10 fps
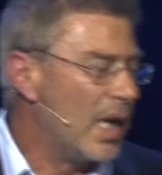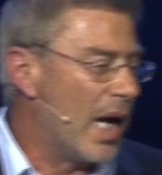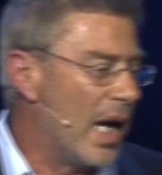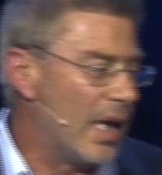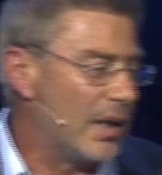
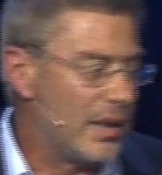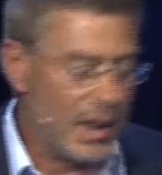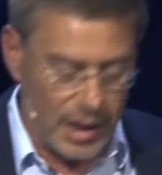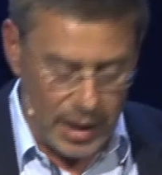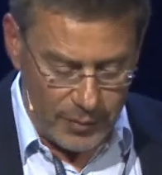And
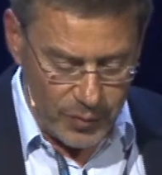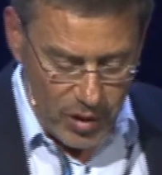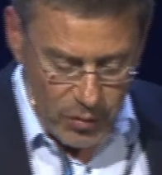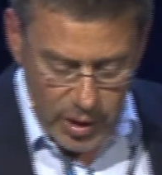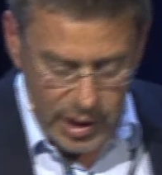
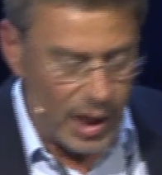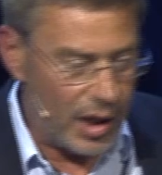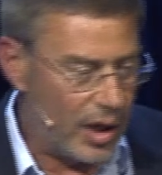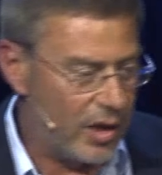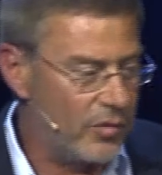we
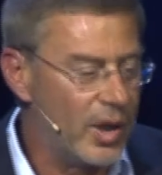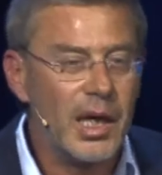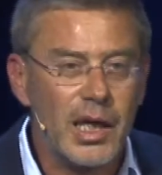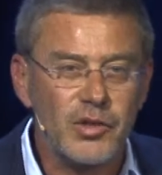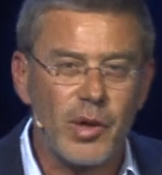
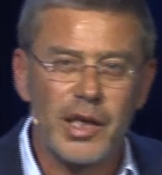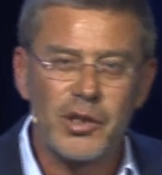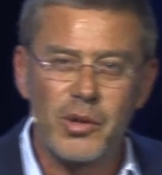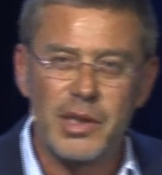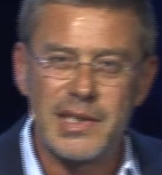are trying
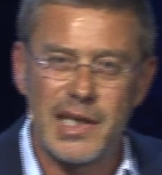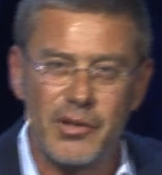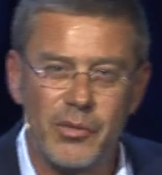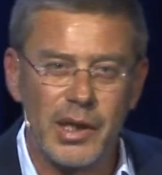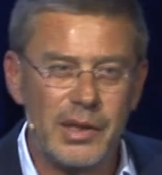to
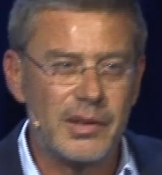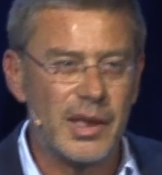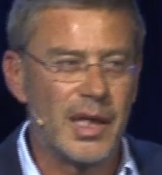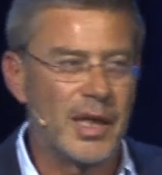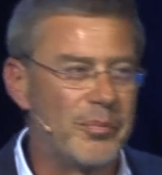accelerate
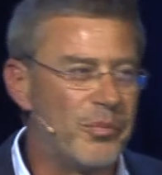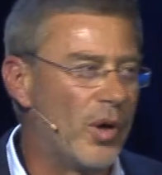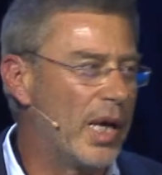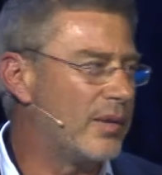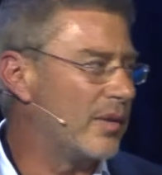
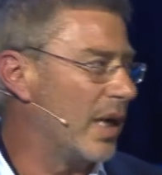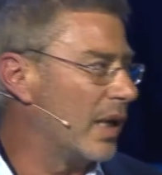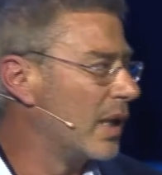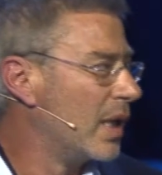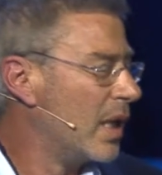brain tech.